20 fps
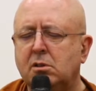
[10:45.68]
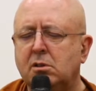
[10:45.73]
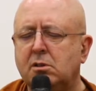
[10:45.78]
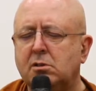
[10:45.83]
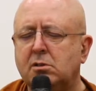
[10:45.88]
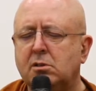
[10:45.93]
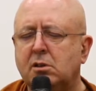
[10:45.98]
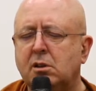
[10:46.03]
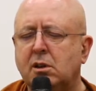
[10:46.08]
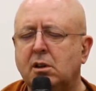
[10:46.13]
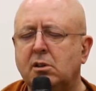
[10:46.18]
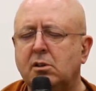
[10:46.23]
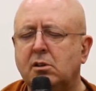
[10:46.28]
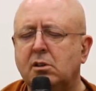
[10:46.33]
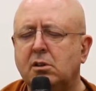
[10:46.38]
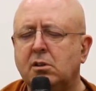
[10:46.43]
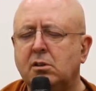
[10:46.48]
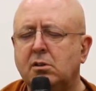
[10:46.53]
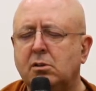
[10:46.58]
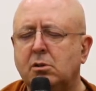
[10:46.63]
There's
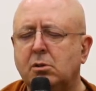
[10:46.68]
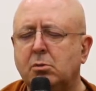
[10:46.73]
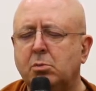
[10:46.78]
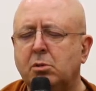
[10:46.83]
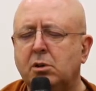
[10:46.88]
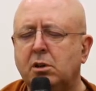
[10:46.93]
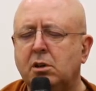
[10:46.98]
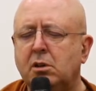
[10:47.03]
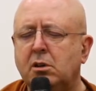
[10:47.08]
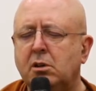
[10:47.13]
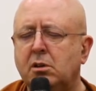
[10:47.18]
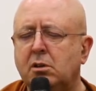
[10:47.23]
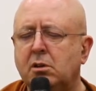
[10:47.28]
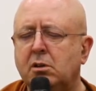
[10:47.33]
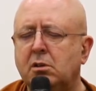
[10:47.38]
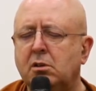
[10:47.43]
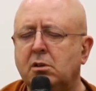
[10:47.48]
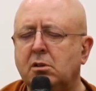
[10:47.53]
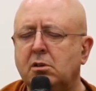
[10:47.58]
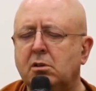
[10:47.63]
nothing to be
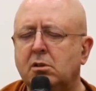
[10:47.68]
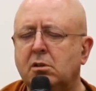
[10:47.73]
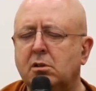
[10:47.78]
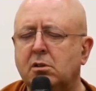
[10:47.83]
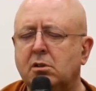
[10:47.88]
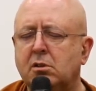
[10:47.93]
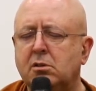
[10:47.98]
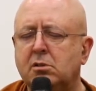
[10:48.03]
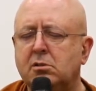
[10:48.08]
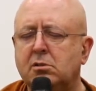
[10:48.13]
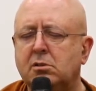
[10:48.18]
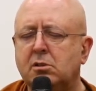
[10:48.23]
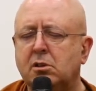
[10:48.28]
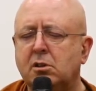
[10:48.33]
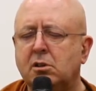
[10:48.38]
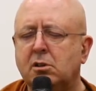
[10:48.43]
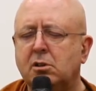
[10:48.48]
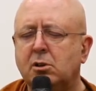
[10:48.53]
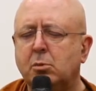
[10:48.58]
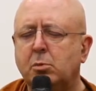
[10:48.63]

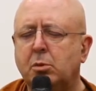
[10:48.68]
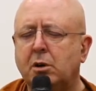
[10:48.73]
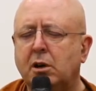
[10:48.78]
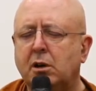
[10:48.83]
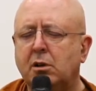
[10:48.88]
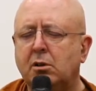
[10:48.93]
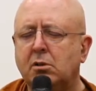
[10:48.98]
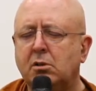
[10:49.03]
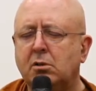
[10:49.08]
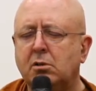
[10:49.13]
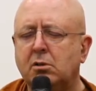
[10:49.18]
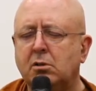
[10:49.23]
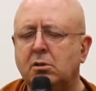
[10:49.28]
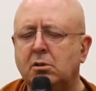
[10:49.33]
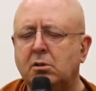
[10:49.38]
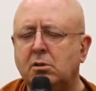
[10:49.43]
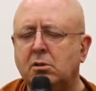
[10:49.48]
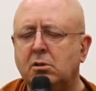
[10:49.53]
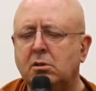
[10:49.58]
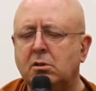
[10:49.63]
concerned about.
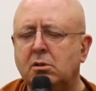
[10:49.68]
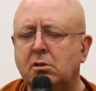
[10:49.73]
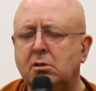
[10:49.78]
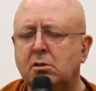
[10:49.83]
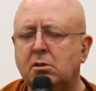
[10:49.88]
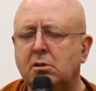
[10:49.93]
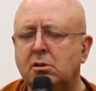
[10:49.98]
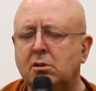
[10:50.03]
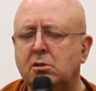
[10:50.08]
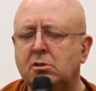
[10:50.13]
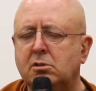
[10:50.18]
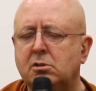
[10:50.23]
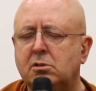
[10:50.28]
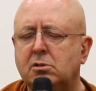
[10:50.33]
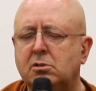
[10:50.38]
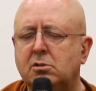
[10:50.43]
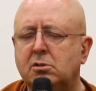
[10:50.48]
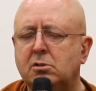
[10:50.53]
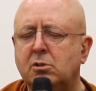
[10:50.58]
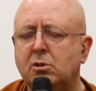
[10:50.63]
It's
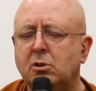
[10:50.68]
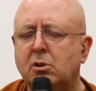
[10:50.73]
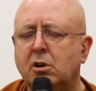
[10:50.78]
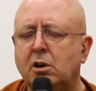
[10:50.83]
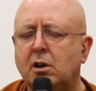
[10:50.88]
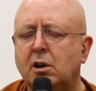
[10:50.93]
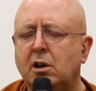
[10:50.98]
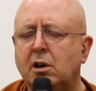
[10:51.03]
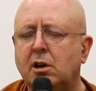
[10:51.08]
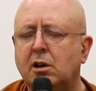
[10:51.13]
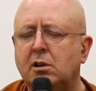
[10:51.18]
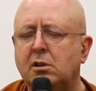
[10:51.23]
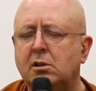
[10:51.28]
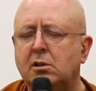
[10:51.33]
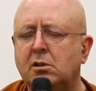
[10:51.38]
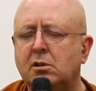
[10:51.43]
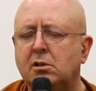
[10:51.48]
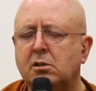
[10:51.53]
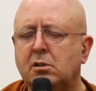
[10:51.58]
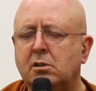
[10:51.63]
just your island
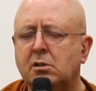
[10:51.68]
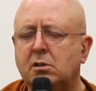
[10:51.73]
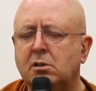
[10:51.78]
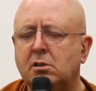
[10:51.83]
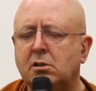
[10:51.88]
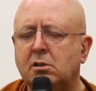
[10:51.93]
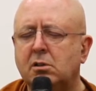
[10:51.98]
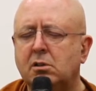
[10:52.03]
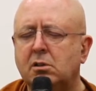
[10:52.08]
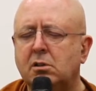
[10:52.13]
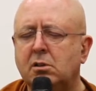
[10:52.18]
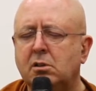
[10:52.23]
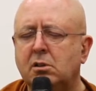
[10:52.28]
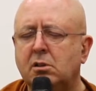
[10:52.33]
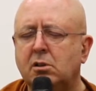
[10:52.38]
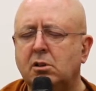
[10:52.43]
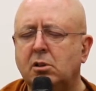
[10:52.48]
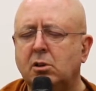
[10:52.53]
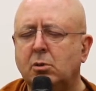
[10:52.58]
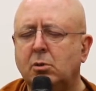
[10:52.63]

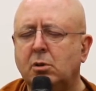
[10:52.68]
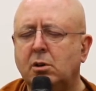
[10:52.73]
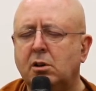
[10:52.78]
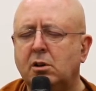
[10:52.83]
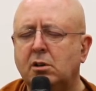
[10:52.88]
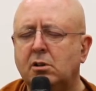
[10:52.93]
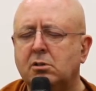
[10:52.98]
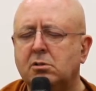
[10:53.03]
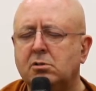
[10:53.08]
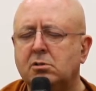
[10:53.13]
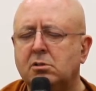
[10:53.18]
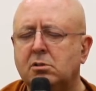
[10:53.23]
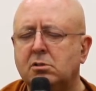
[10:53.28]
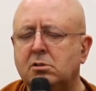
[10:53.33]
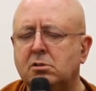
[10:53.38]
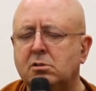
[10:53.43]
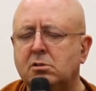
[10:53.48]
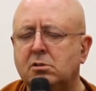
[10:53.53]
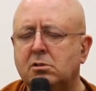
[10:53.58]
and no one else's.